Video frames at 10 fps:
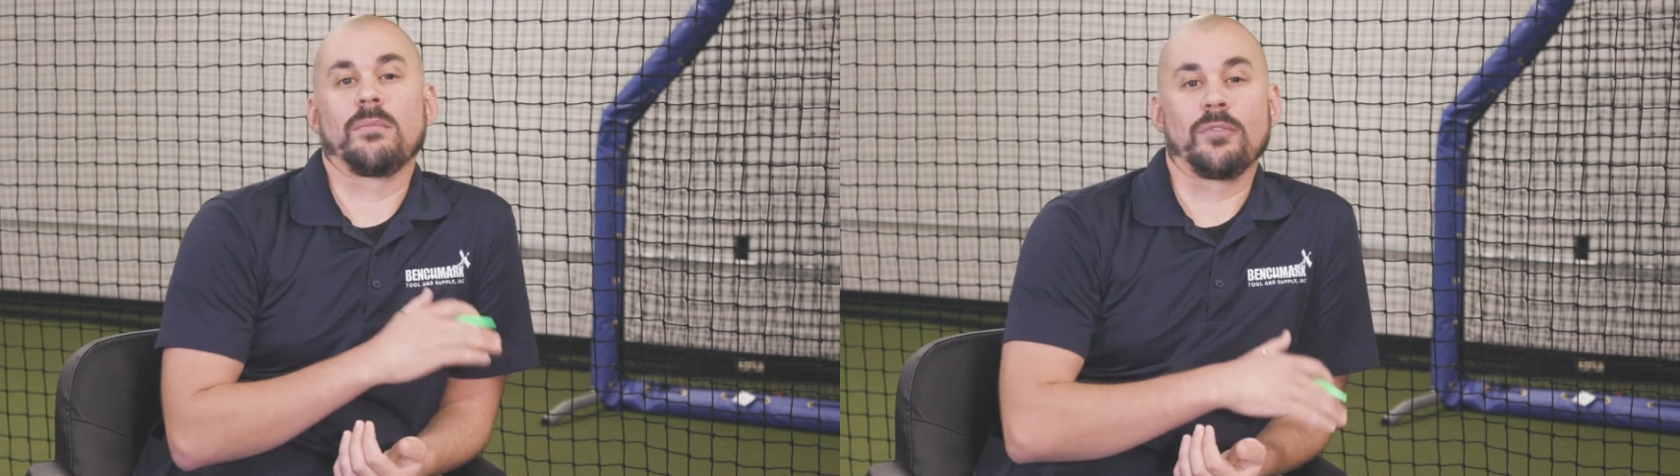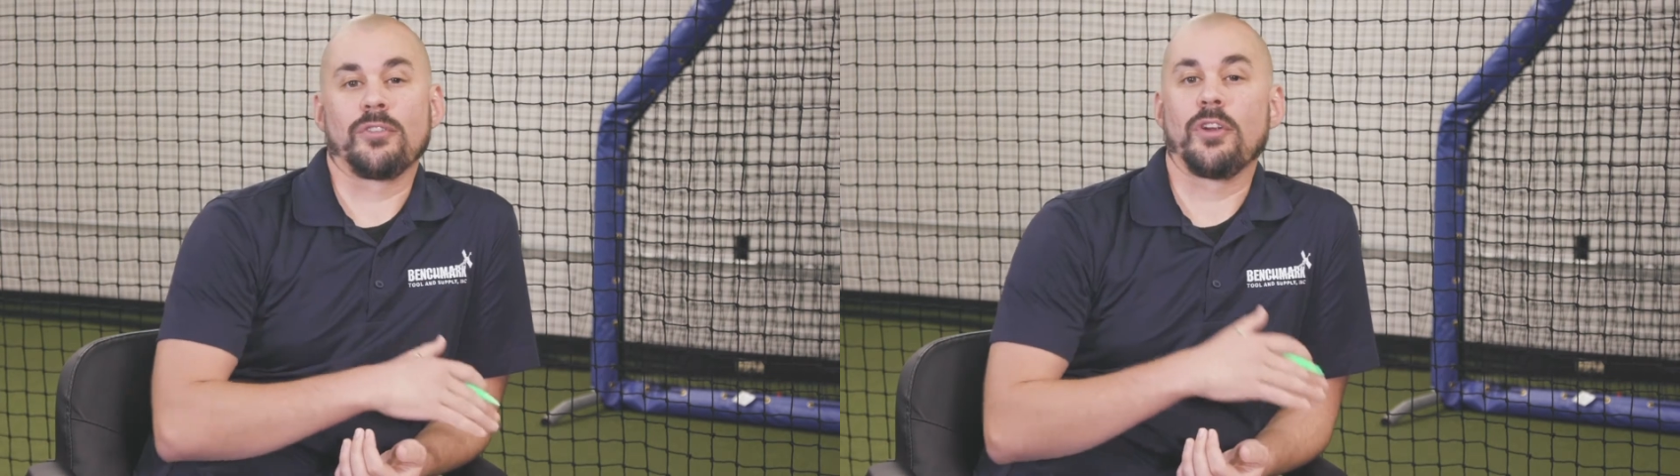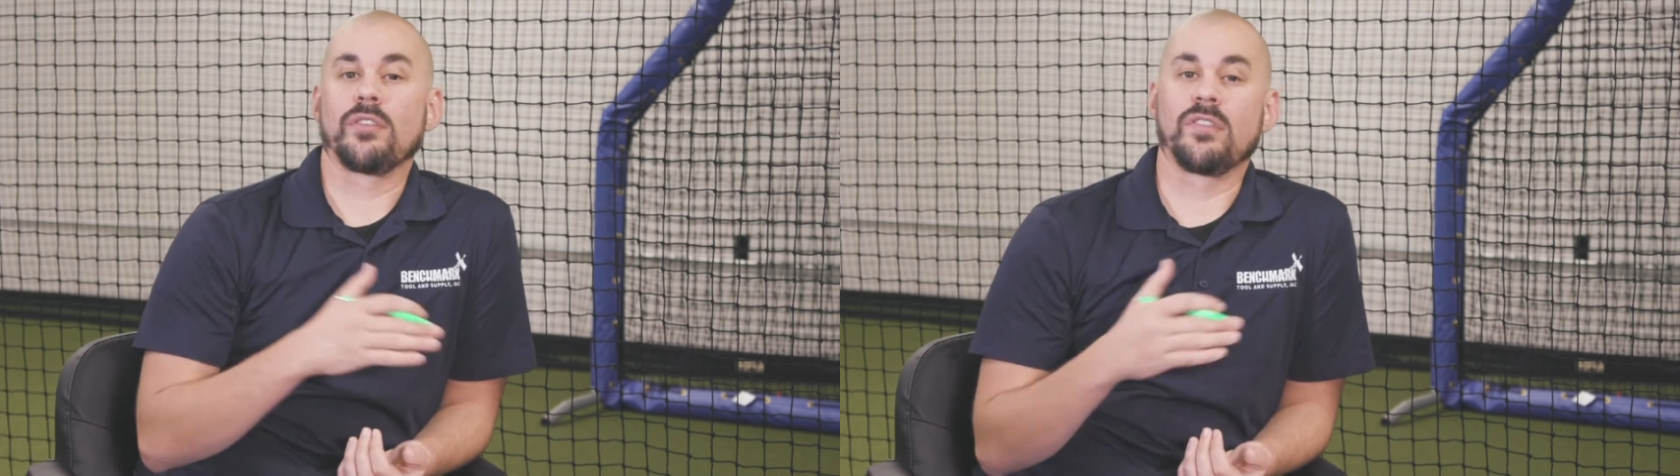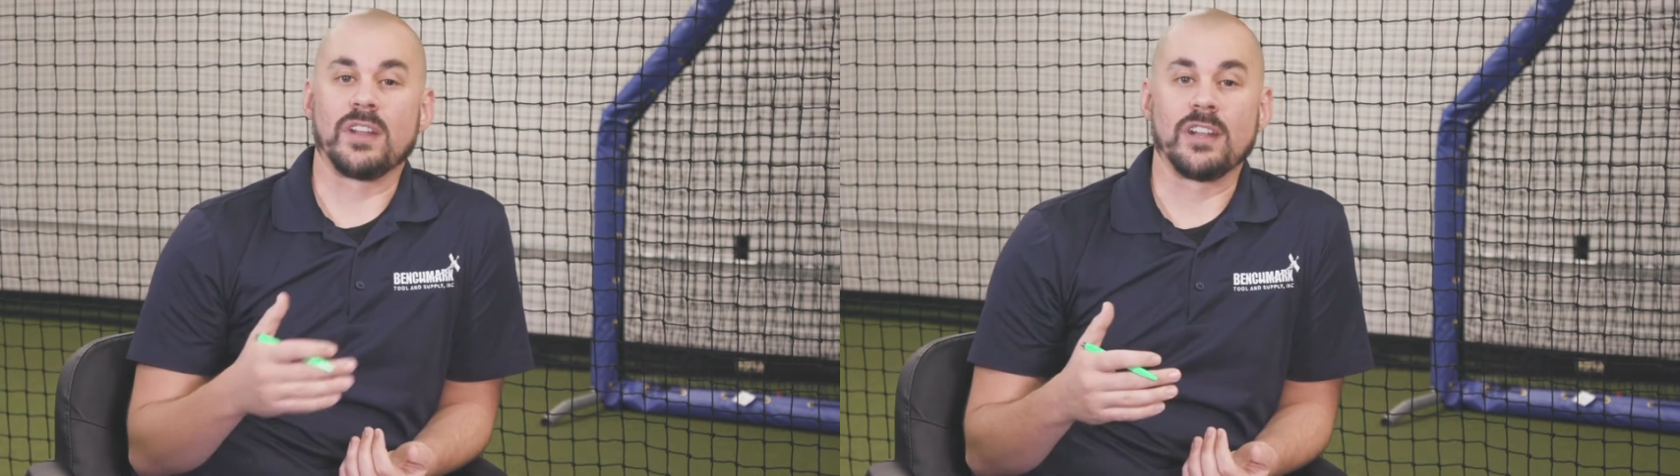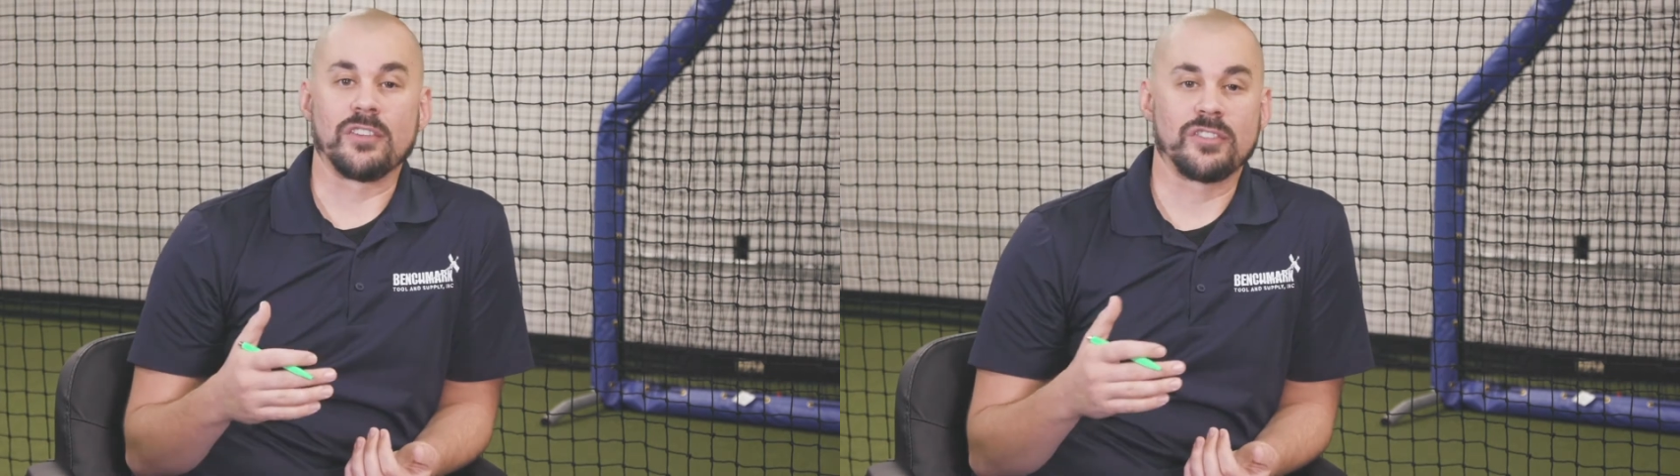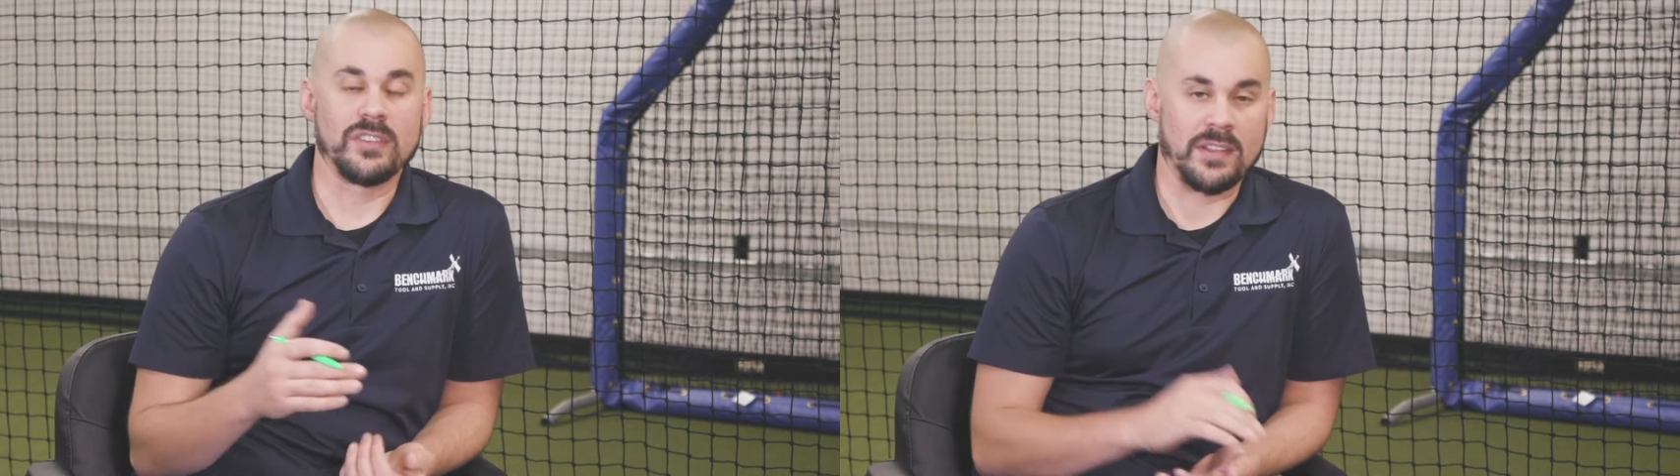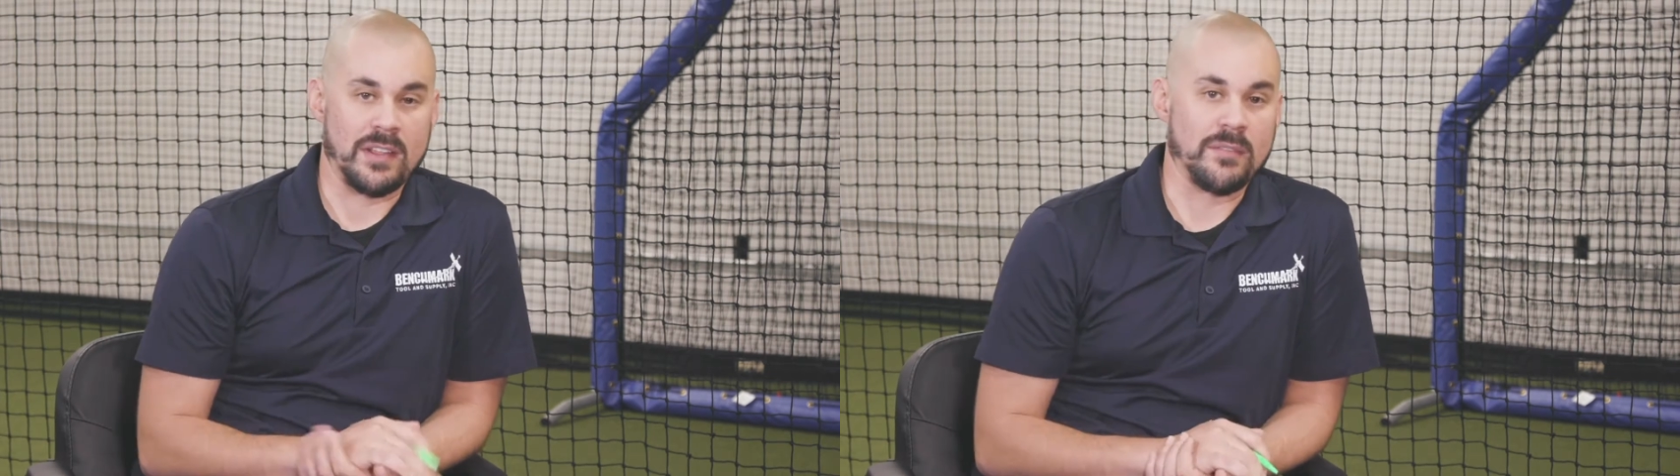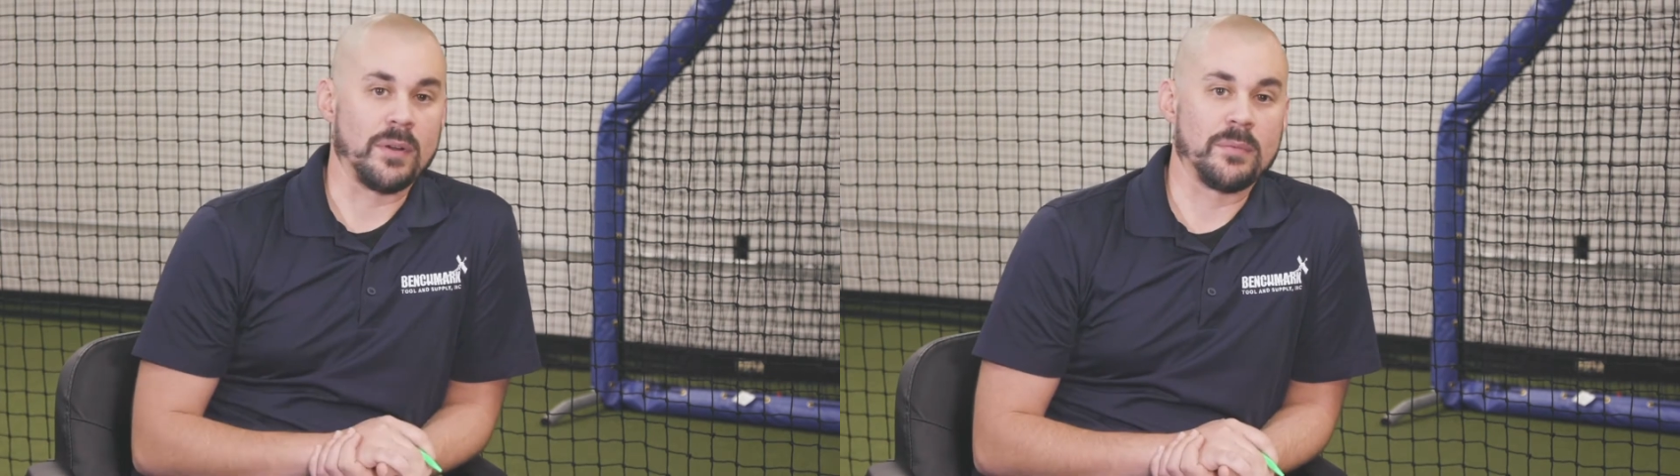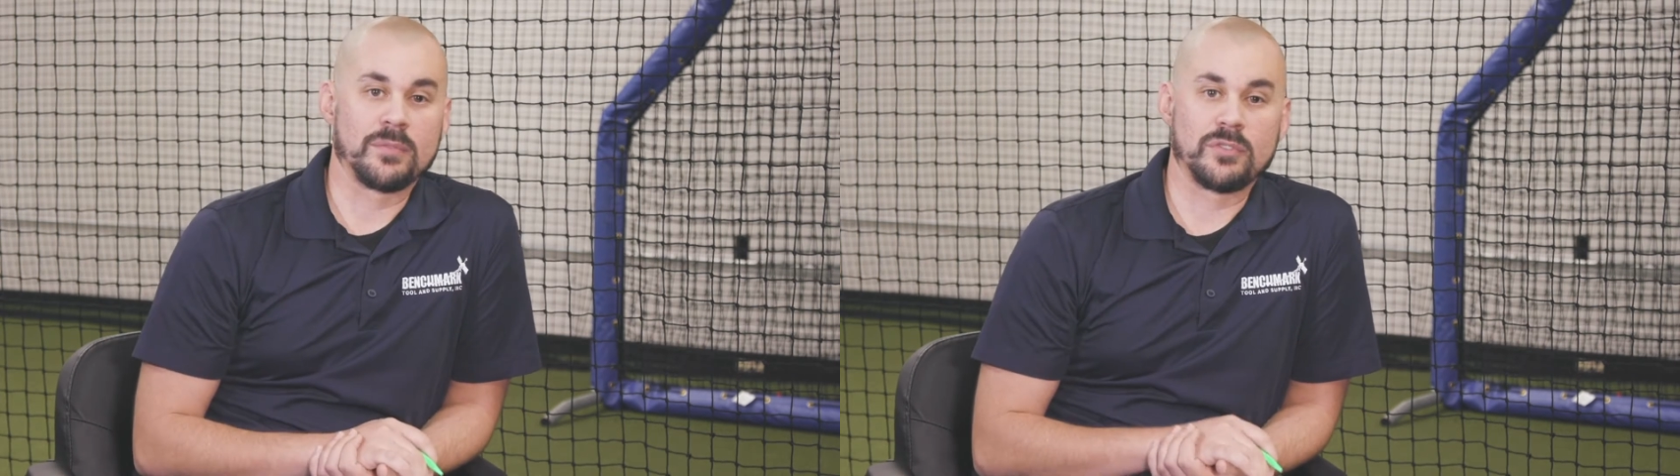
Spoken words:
from start to finish, and then